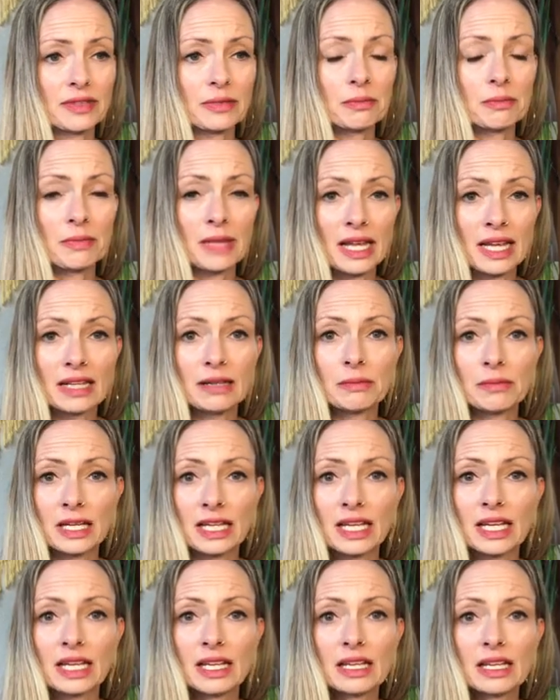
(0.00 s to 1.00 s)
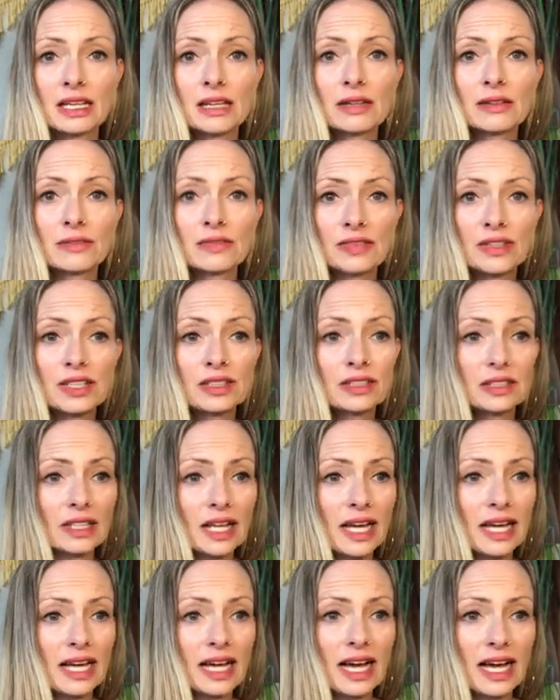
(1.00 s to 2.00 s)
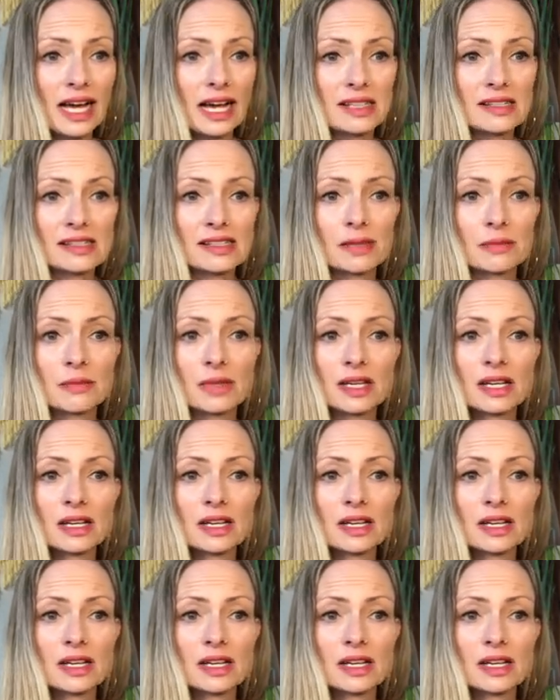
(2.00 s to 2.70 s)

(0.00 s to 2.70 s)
It made me feel like I had some